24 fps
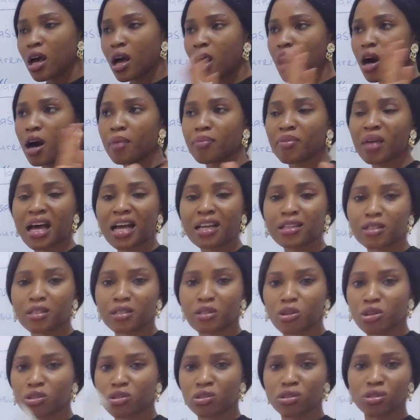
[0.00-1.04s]

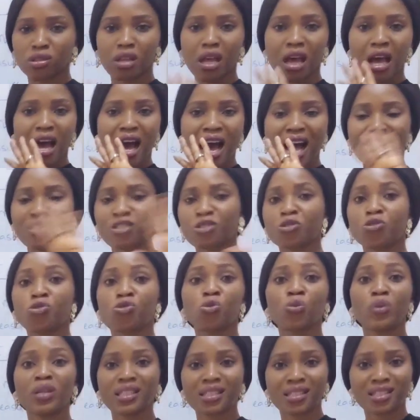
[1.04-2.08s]
hasn't to
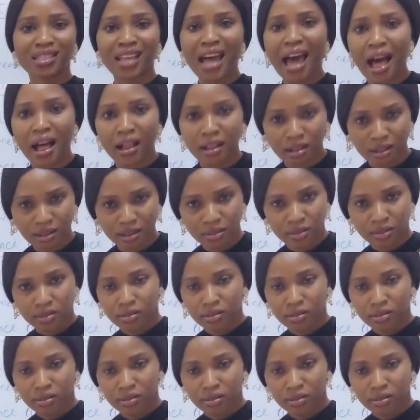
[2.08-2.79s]
do with style.